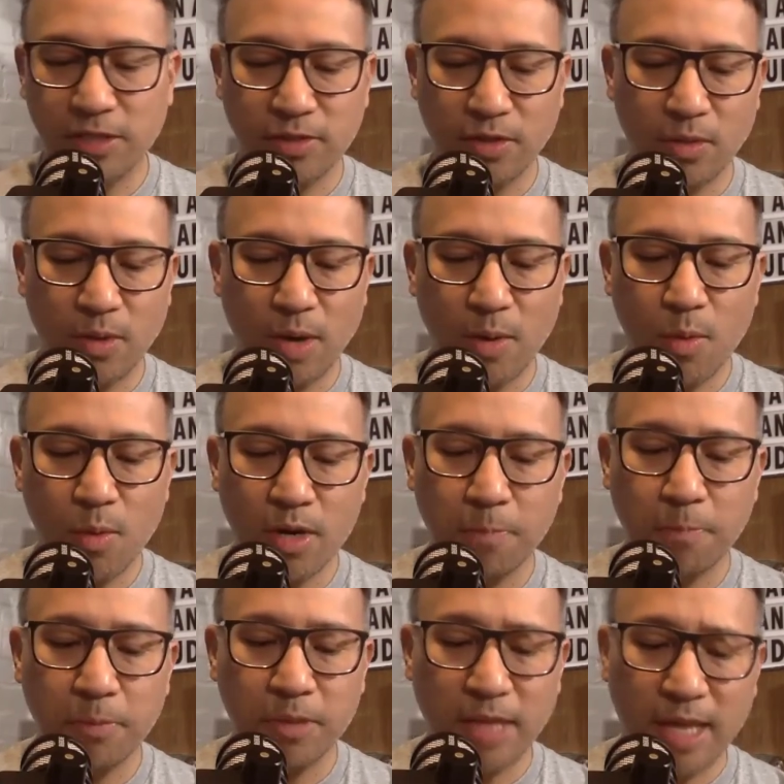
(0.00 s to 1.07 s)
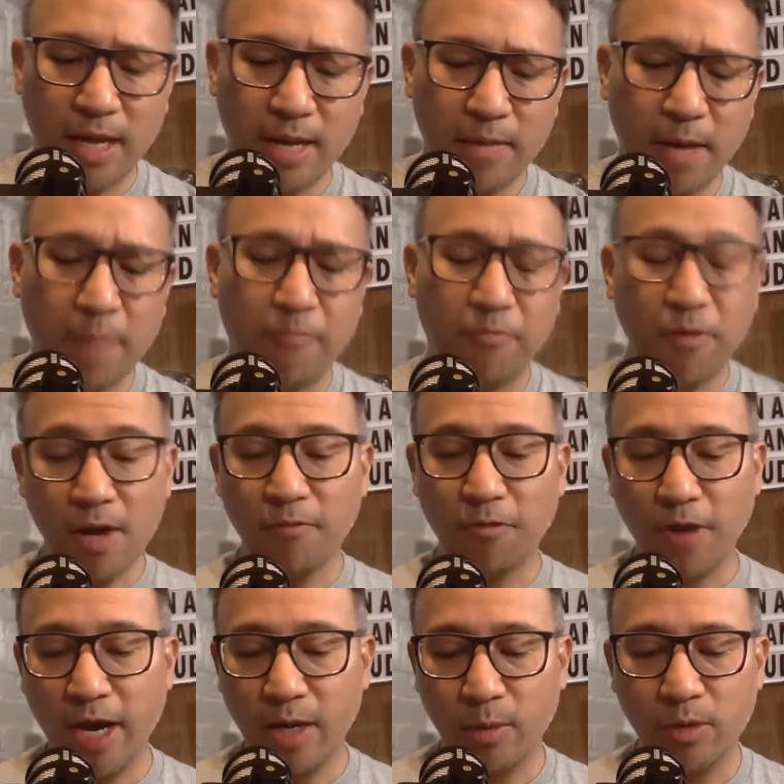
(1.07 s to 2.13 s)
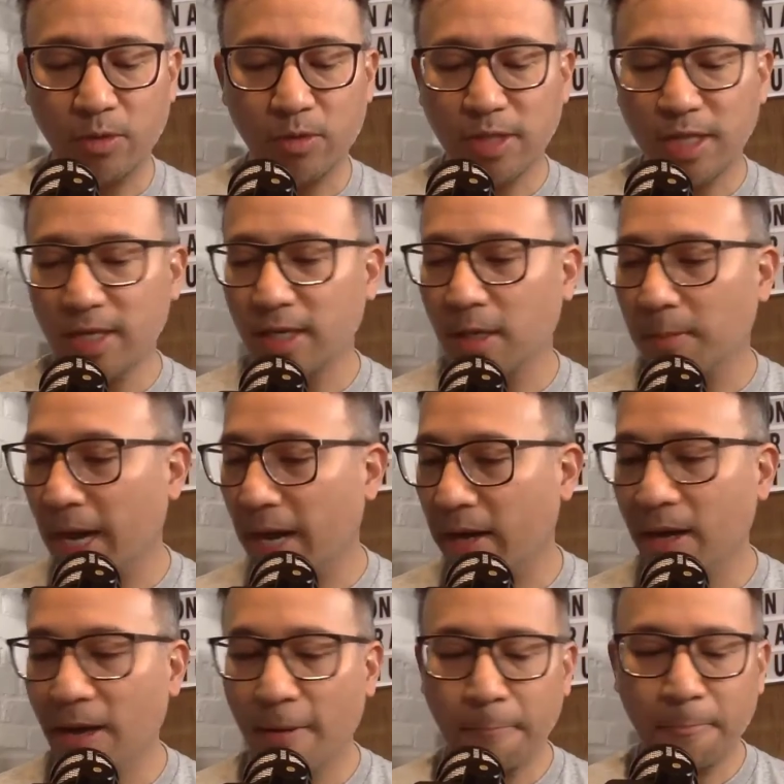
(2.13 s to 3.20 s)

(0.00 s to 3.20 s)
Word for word: So I wanted to put that up front for anyone who's thinking about it,